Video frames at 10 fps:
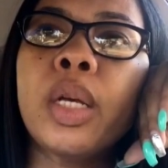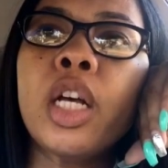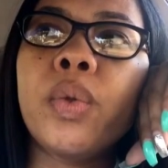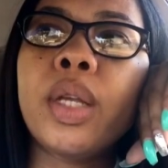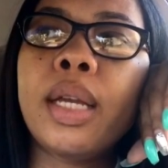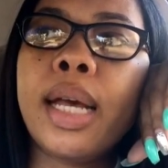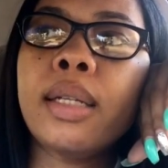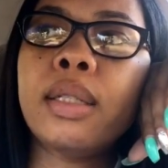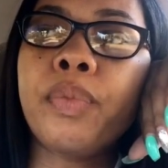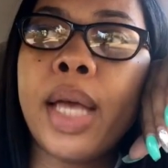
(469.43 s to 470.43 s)
Well, the
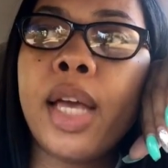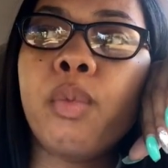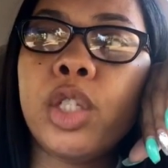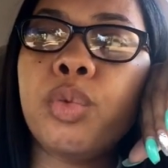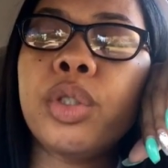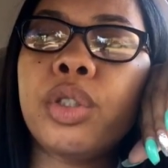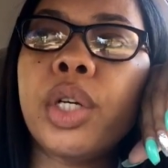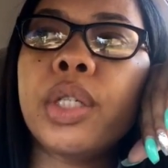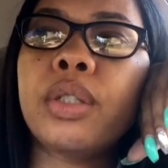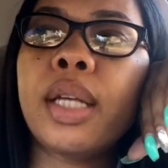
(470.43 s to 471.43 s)
next day, which was
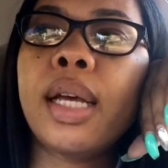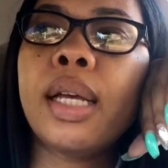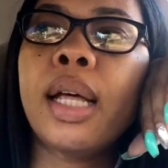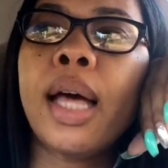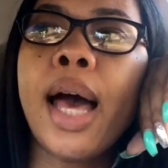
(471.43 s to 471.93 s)
Thursday,